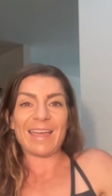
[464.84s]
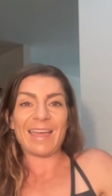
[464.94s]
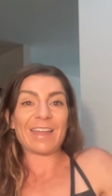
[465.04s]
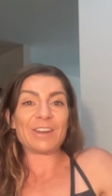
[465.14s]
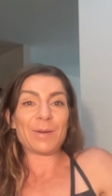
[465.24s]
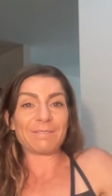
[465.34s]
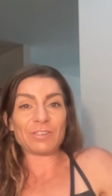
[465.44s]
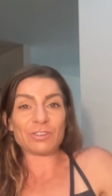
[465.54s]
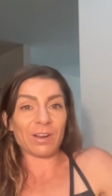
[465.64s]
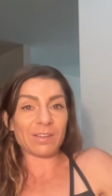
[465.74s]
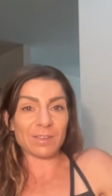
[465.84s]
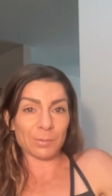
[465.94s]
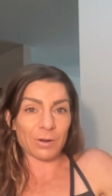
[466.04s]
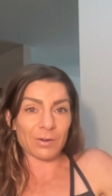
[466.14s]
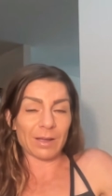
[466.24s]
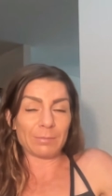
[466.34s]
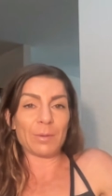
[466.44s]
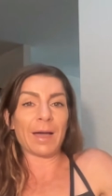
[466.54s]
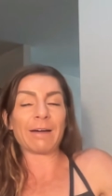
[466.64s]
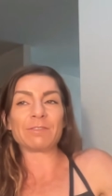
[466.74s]
And you have to trust the program.
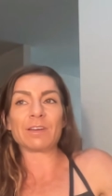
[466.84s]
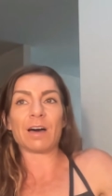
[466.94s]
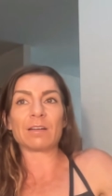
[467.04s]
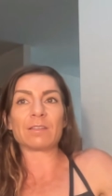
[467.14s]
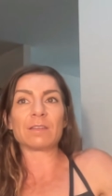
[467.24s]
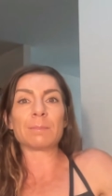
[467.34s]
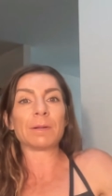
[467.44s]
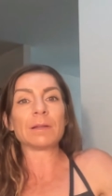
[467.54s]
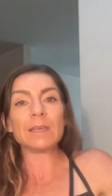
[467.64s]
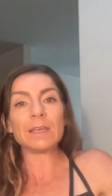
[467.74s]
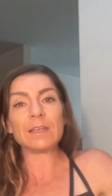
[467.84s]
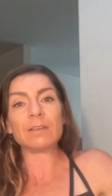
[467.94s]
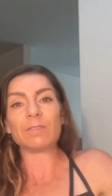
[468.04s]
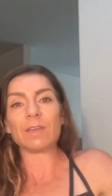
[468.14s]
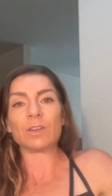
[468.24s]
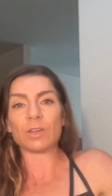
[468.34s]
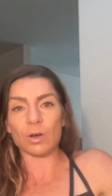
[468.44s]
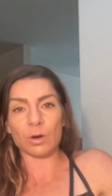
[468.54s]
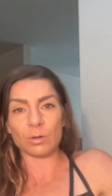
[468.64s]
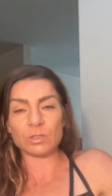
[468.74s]
You have to honestly believe in the
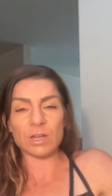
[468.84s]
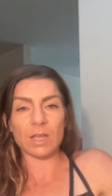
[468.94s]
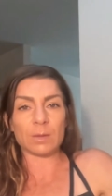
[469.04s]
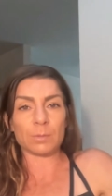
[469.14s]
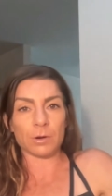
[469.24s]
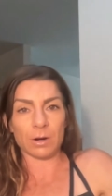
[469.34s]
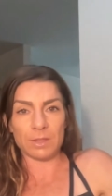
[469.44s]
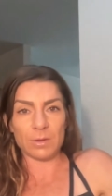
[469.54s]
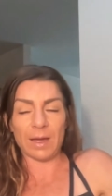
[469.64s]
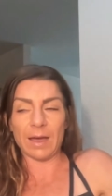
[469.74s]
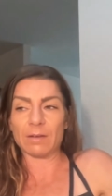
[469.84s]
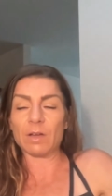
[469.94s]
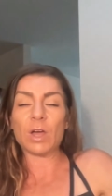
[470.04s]
coach and the program that you have,